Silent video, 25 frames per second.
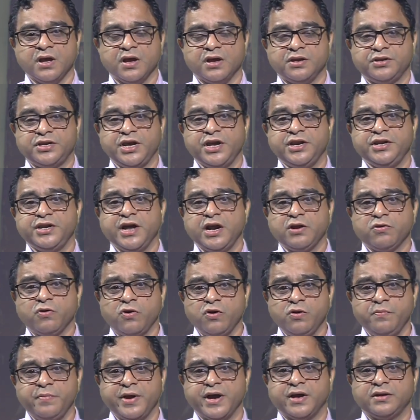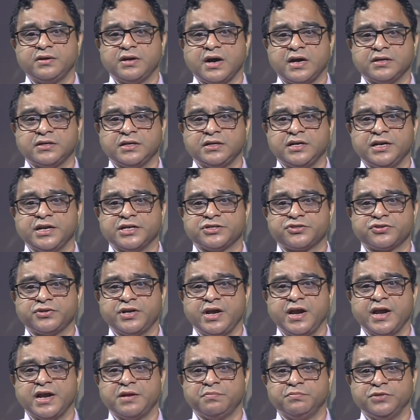The Indian government, under the
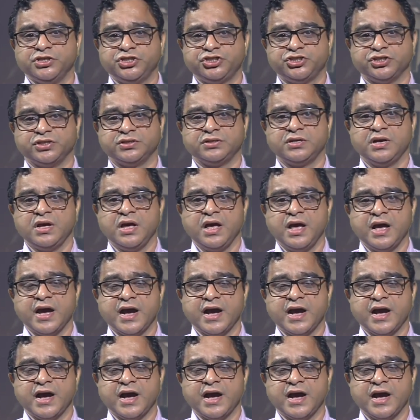National Health Mission,